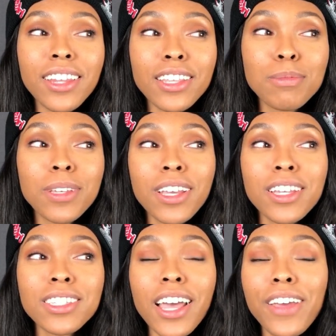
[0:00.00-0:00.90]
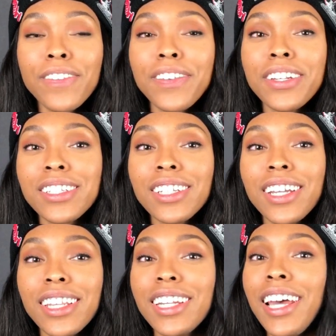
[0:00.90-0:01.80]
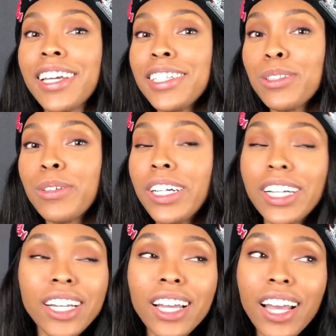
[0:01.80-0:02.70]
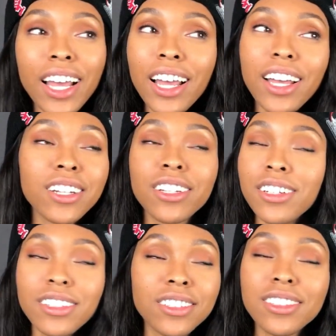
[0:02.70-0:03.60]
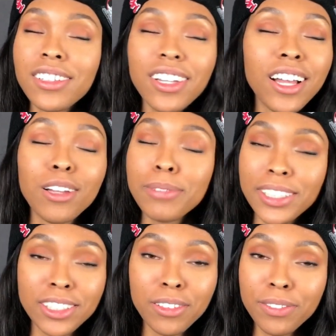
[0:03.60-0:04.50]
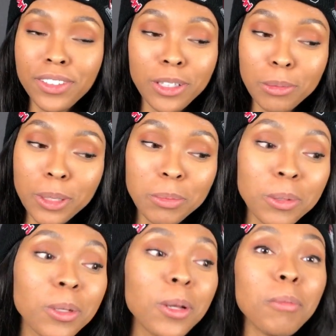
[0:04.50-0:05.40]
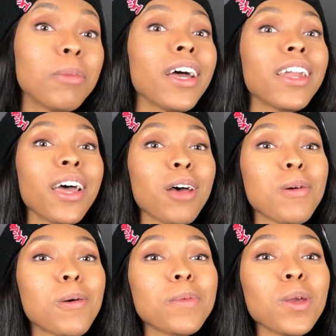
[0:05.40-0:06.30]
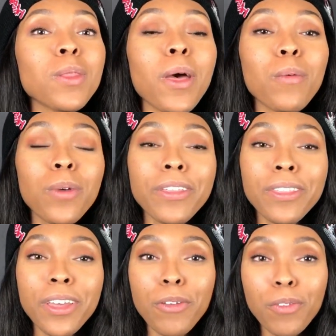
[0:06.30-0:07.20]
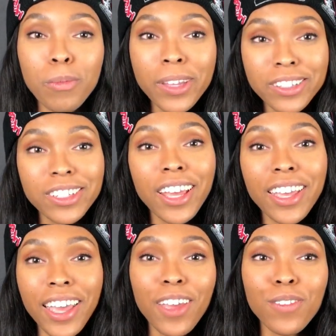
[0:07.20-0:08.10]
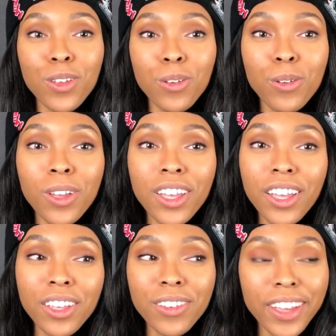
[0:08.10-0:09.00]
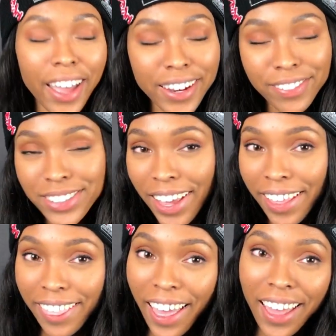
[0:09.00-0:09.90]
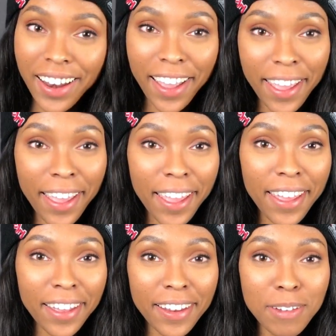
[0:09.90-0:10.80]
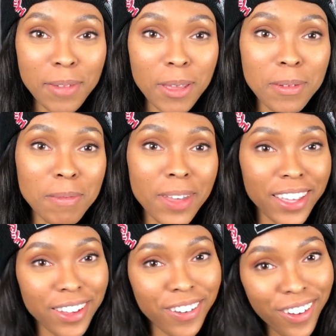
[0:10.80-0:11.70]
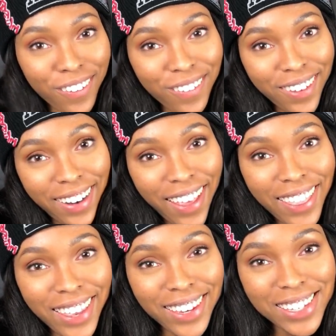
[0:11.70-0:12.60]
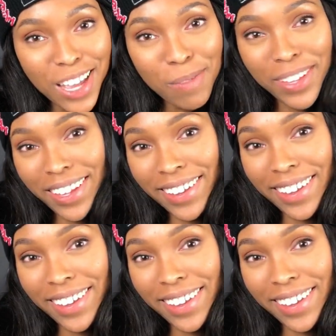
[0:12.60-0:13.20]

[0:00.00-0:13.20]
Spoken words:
that's because I finish it and then I get to wear it. I don't make stuff for other people. But I'm hoping that with the information I gave you, you can kind of take that and maybe make your own and then tell me.